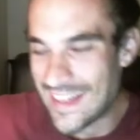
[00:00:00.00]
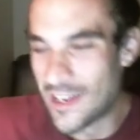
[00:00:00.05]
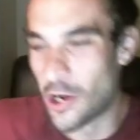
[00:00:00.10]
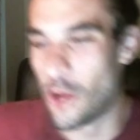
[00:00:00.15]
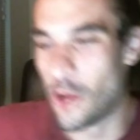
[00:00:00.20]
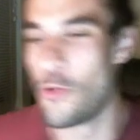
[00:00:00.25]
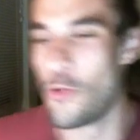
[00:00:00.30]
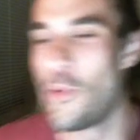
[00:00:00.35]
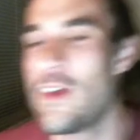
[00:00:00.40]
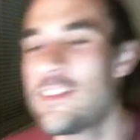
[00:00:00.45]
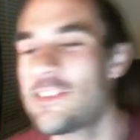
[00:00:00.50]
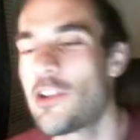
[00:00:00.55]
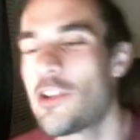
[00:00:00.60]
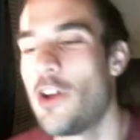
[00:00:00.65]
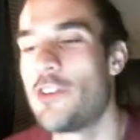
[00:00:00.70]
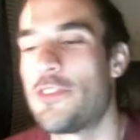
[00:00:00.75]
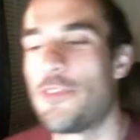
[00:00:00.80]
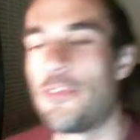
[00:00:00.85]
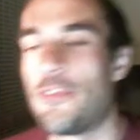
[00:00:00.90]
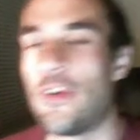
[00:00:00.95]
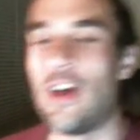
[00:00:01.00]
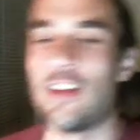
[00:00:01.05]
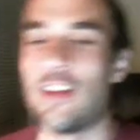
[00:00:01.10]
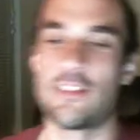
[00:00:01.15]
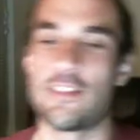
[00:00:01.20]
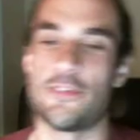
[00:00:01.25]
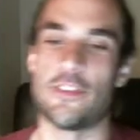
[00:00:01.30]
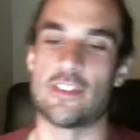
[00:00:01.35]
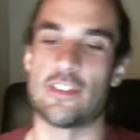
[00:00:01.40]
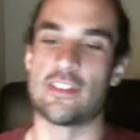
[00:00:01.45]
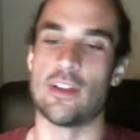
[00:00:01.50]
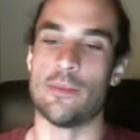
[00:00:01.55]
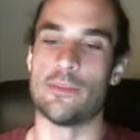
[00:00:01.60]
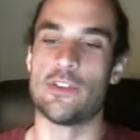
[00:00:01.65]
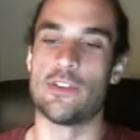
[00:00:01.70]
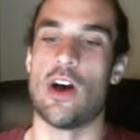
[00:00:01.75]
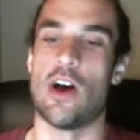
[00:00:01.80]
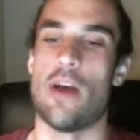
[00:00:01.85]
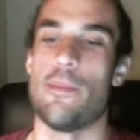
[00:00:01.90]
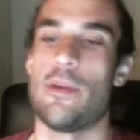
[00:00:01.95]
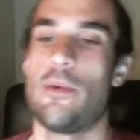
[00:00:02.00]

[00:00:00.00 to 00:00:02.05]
On the west coast of France for some time,